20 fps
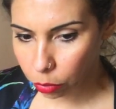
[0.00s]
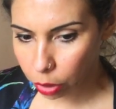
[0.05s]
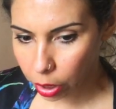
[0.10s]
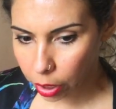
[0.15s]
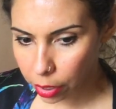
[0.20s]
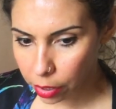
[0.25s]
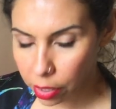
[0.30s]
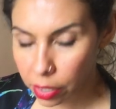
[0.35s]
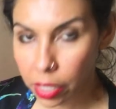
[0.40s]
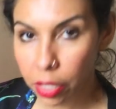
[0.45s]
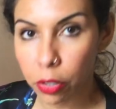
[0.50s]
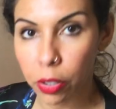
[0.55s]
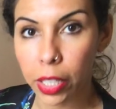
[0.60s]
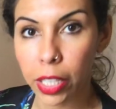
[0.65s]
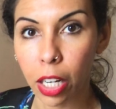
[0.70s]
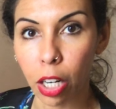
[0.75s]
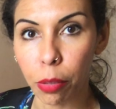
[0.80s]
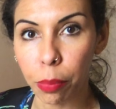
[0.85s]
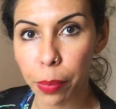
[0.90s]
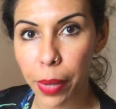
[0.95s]

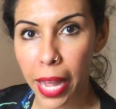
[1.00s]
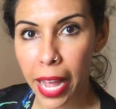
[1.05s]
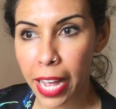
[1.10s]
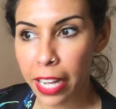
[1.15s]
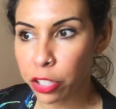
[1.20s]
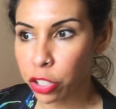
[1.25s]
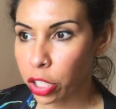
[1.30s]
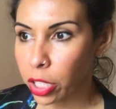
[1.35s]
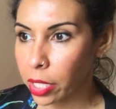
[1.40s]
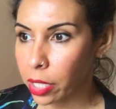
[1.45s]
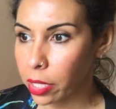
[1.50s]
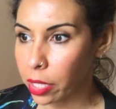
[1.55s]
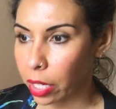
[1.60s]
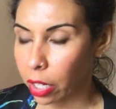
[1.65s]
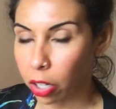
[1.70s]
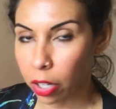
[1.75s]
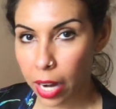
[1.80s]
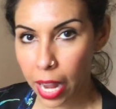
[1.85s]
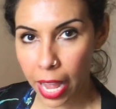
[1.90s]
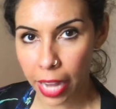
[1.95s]
considering our passions and
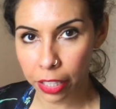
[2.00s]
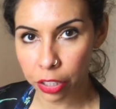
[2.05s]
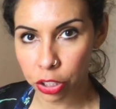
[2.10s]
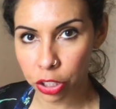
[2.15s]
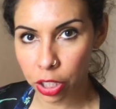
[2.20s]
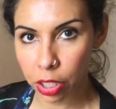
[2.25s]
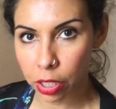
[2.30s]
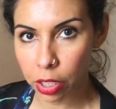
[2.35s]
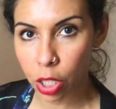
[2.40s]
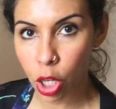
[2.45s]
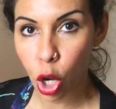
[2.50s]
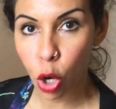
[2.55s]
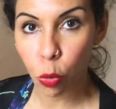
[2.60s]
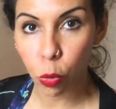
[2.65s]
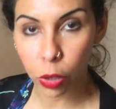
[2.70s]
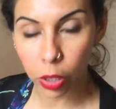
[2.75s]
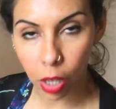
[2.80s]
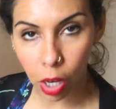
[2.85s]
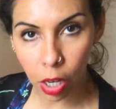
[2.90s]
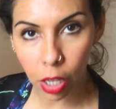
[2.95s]
our action,
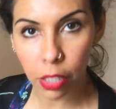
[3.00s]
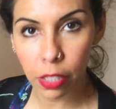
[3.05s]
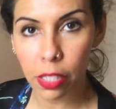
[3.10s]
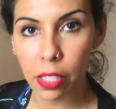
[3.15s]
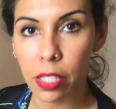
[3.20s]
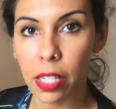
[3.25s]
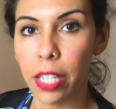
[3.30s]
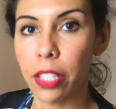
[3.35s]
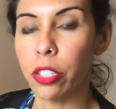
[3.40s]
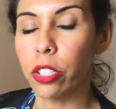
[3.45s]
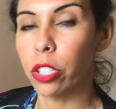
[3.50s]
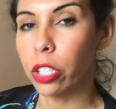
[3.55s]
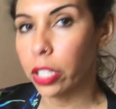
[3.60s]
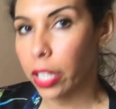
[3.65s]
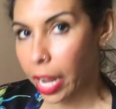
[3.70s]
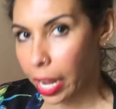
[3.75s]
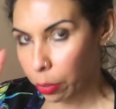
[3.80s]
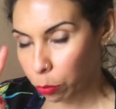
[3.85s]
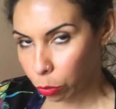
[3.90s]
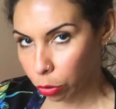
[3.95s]
we're
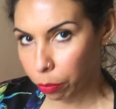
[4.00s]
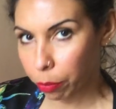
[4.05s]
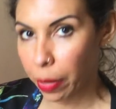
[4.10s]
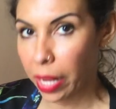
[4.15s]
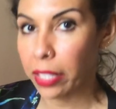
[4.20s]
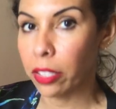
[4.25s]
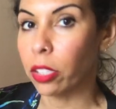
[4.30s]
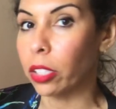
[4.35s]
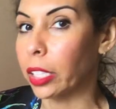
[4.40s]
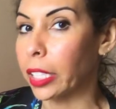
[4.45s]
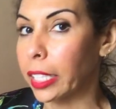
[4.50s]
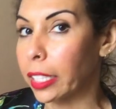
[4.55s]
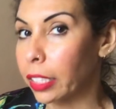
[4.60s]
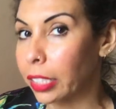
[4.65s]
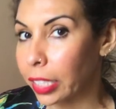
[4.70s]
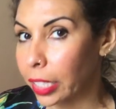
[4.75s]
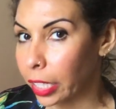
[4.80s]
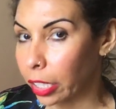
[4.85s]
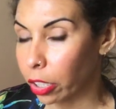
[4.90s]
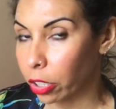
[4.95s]
heart-centered, and we're mentally
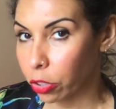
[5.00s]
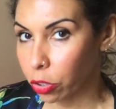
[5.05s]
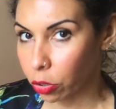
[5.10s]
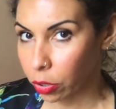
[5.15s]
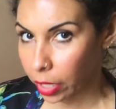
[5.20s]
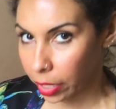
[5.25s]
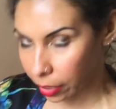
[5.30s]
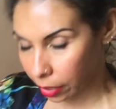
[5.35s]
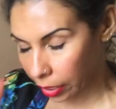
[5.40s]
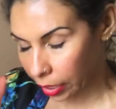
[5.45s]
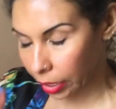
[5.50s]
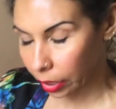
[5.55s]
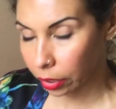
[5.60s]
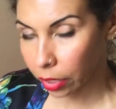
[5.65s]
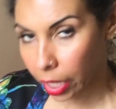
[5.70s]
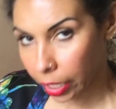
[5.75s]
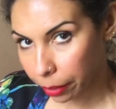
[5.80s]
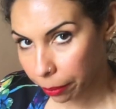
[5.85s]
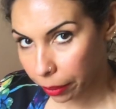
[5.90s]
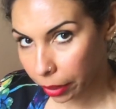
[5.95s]
clear. So that's the
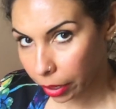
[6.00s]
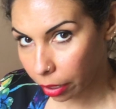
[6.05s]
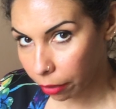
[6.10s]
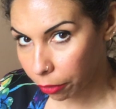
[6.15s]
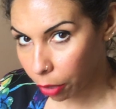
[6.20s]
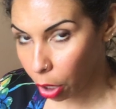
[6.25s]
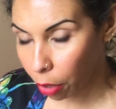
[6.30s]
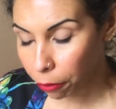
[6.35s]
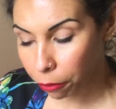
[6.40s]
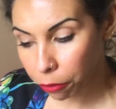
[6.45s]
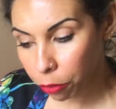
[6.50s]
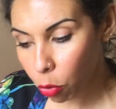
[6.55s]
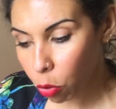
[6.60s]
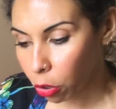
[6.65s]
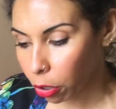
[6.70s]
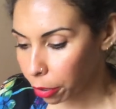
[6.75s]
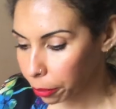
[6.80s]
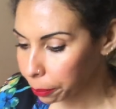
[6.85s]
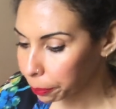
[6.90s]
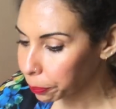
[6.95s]
alignment of all
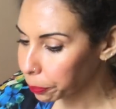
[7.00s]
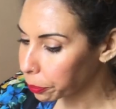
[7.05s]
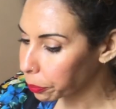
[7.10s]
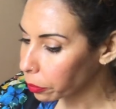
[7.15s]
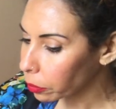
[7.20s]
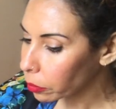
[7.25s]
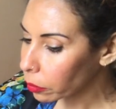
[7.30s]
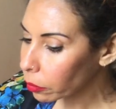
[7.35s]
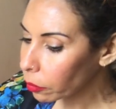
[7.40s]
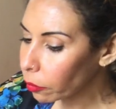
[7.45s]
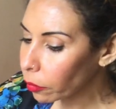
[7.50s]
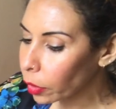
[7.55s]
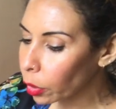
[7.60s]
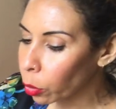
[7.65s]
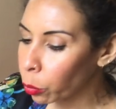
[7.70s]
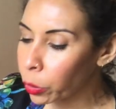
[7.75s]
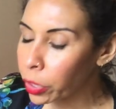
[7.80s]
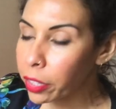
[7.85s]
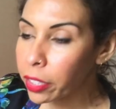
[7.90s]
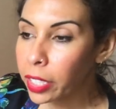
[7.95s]
four.
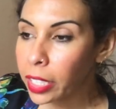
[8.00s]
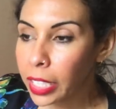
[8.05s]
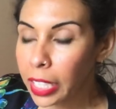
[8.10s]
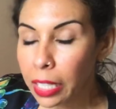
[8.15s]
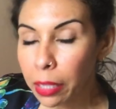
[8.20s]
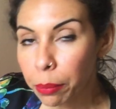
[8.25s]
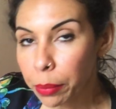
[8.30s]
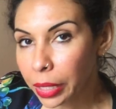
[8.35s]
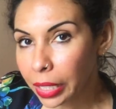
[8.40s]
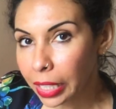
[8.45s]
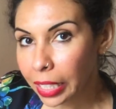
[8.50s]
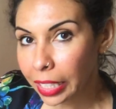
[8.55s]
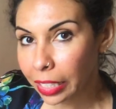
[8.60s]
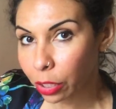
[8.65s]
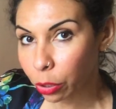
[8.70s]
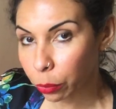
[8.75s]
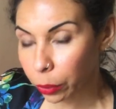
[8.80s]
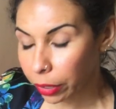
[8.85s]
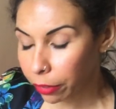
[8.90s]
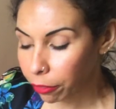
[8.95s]
With the King being in
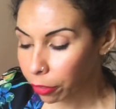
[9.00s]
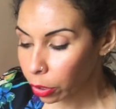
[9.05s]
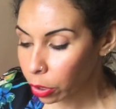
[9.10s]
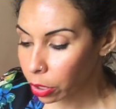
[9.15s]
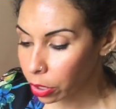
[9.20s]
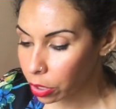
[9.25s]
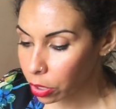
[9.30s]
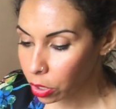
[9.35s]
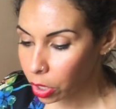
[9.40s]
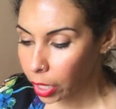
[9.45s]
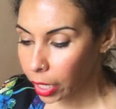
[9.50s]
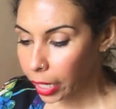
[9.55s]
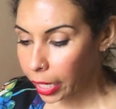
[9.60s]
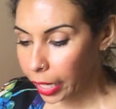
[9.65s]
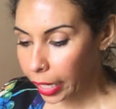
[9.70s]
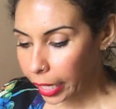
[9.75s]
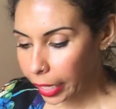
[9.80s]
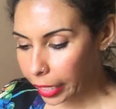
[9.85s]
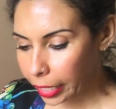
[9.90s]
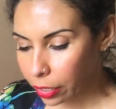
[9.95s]
the reverse,
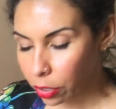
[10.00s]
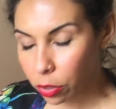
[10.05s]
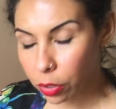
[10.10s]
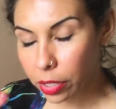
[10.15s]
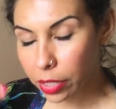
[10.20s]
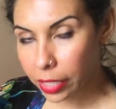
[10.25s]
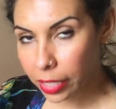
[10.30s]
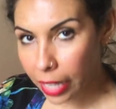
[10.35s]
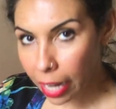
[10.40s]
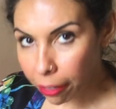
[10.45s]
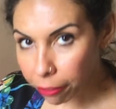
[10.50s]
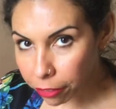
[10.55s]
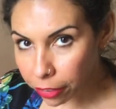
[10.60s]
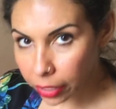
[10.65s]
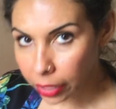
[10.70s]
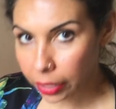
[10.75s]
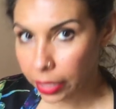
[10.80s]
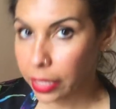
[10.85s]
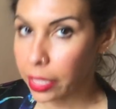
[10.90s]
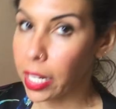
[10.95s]
it's
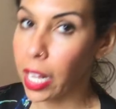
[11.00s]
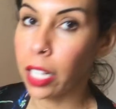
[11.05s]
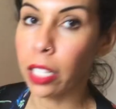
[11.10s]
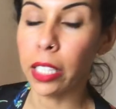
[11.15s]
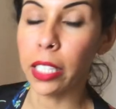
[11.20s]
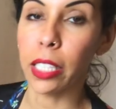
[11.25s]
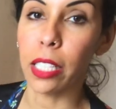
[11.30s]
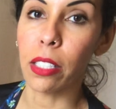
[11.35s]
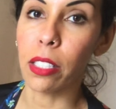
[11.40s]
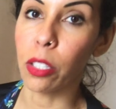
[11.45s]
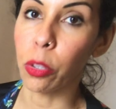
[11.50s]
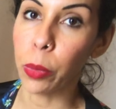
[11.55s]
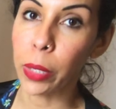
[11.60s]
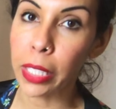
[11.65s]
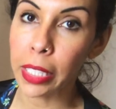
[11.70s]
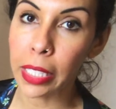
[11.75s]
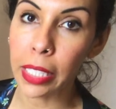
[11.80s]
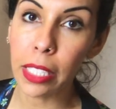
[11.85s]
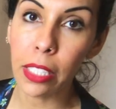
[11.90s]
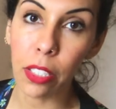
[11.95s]
definitely telling us that we
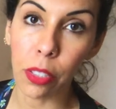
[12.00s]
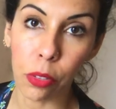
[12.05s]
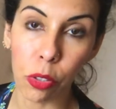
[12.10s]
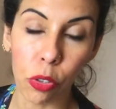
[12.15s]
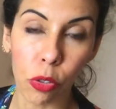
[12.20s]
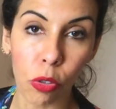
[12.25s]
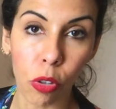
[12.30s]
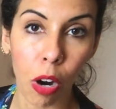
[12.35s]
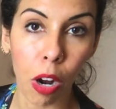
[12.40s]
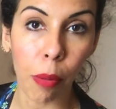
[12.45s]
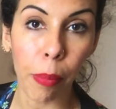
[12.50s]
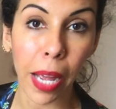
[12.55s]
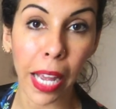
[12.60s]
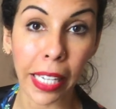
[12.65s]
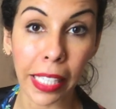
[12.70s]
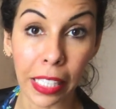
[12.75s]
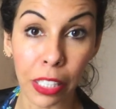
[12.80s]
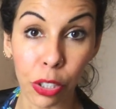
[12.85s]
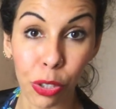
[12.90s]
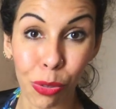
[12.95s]
need to draw
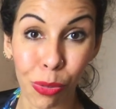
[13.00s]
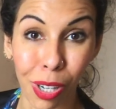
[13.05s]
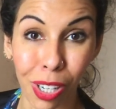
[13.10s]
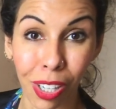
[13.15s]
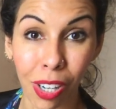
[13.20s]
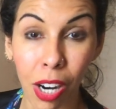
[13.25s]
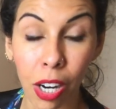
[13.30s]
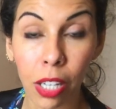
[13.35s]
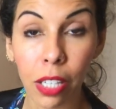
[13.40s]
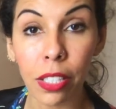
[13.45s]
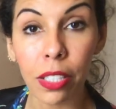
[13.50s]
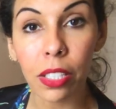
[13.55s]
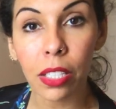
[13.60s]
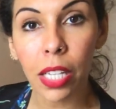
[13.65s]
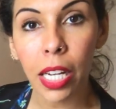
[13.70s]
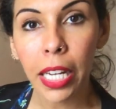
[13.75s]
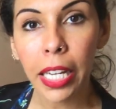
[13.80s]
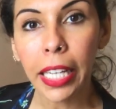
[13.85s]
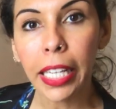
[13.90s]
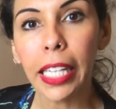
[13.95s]
back into our hearts
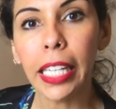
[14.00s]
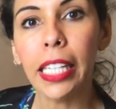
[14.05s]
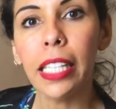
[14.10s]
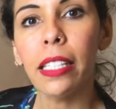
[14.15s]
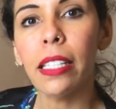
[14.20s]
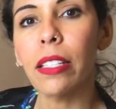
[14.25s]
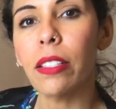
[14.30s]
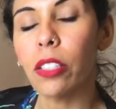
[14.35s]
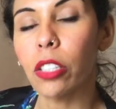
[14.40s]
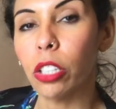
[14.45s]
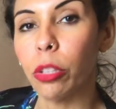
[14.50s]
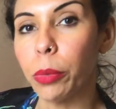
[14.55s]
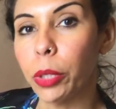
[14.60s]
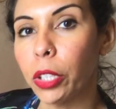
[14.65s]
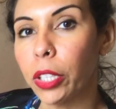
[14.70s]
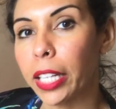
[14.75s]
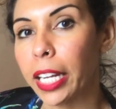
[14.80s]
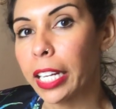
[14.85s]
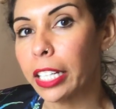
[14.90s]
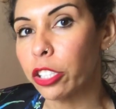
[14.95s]
in this
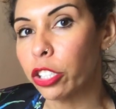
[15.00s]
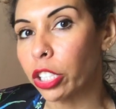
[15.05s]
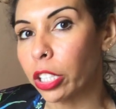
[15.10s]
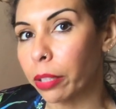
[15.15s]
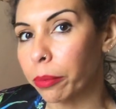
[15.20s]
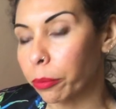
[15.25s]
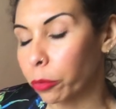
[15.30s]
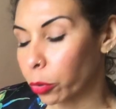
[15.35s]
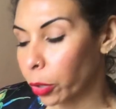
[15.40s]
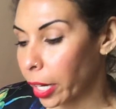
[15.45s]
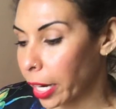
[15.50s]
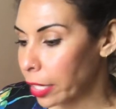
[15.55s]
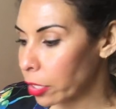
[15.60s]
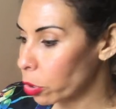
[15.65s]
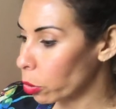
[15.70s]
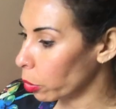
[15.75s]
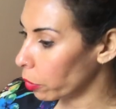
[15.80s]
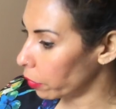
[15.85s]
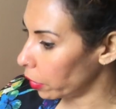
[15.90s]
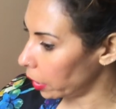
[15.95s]
communication, okay?
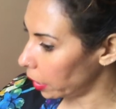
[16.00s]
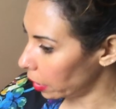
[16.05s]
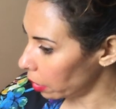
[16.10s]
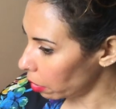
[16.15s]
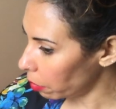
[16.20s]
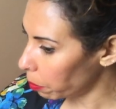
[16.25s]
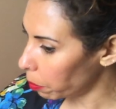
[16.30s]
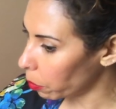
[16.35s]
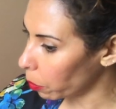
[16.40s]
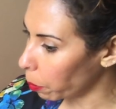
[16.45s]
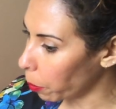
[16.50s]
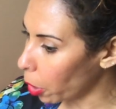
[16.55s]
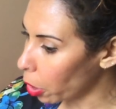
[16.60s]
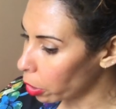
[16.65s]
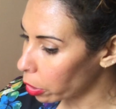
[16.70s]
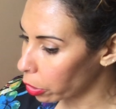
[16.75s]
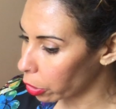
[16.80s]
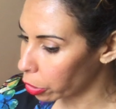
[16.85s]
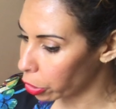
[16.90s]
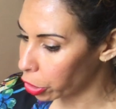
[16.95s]
So if it is a
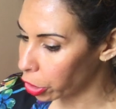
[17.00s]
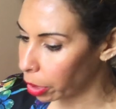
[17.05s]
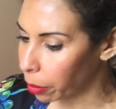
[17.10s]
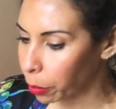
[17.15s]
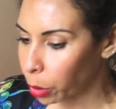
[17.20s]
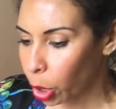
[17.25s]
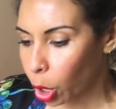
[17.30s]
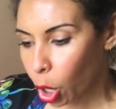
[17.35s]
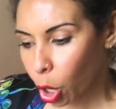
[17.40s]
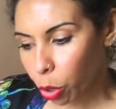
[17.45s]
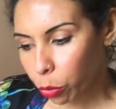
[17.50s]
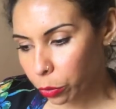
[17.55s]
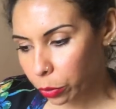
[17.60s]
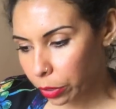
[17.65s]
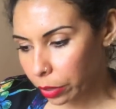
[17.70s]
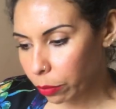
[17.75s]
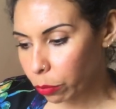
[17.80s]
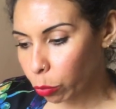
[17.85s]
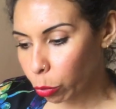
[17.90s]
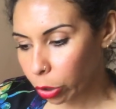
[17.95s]
partnership
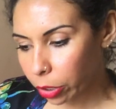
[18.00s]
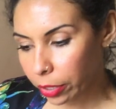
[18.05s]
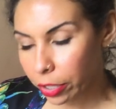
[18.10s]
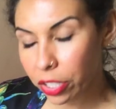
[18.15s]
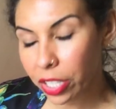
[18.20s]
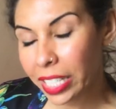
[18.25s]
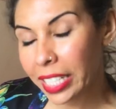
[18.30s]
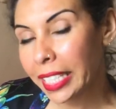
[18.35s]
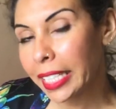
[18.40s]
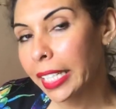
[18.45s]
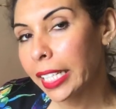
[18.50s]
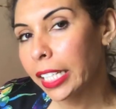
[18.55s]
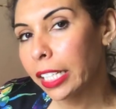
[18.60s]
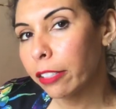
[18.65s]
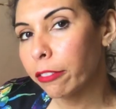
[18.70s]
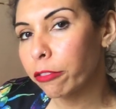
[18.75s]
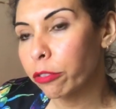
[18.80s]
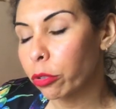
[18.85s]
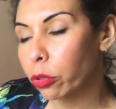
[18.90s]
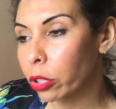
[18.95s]
where there's a
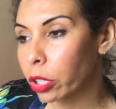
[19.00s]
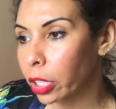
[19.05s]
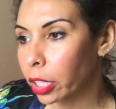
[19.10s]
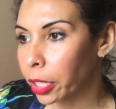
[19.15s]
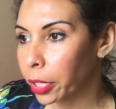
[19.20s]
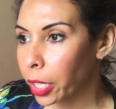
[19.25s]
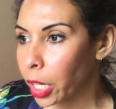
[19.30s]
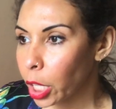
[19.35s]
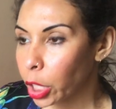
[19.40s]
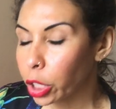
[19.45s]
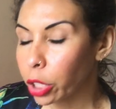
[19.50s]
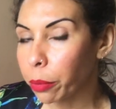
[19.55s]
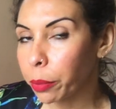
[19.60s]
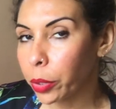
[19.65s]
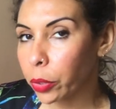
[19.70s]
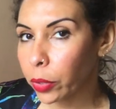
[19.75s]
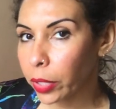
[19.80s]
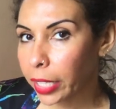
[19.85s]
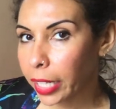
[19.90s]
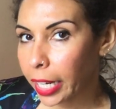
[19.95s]
need for
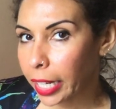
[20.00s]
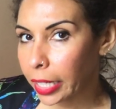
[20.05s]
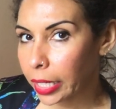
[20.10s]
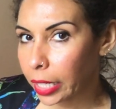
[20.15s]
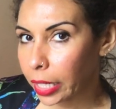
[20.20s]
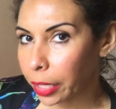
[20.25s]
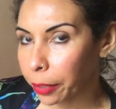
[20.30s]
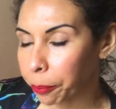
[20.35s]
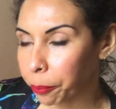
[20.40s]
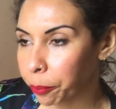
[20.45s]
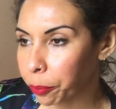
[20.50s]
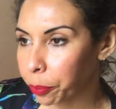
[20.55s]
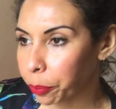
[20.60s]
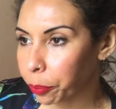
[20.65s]
communicating